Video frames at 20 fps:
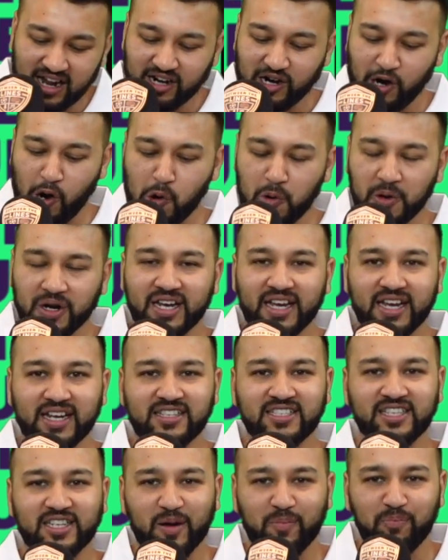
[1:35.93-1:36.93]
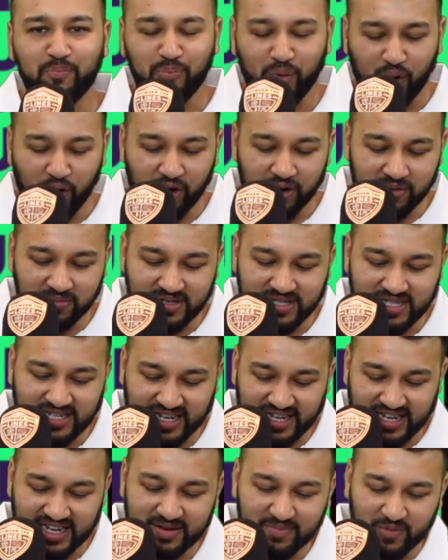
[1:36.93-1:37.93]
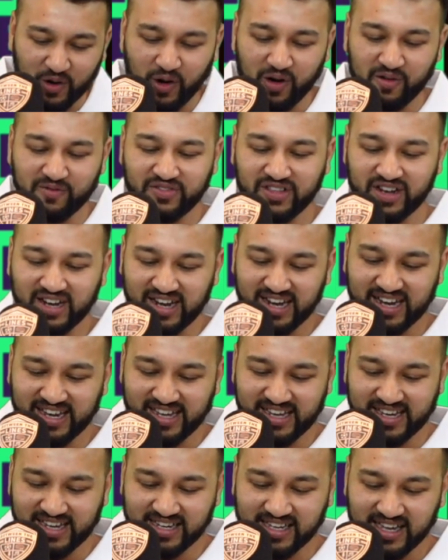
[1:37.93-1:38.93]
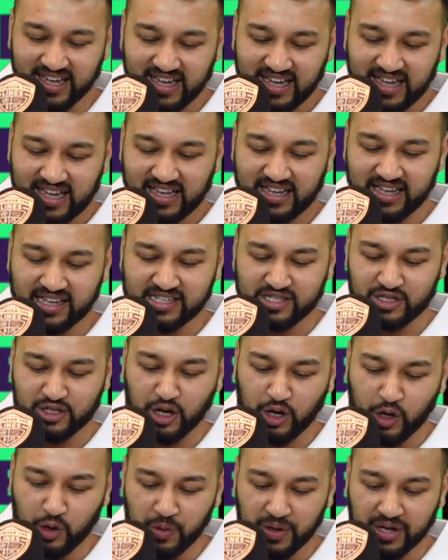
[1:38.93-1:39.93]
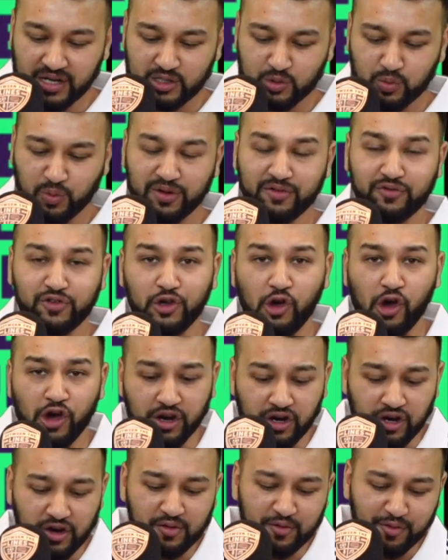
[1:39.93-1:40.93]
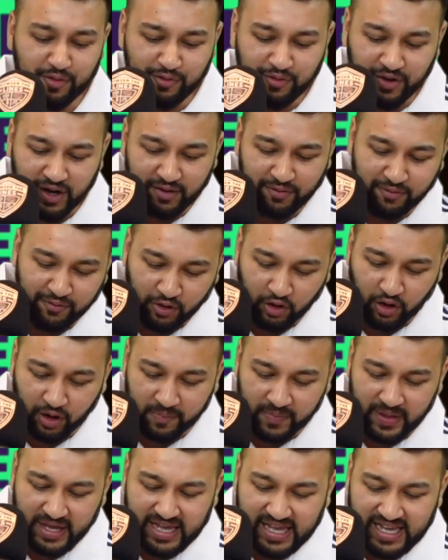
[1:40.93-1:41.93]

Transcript: Going into the bottom team of the league, it's Lewis with Jurgen flip-flop.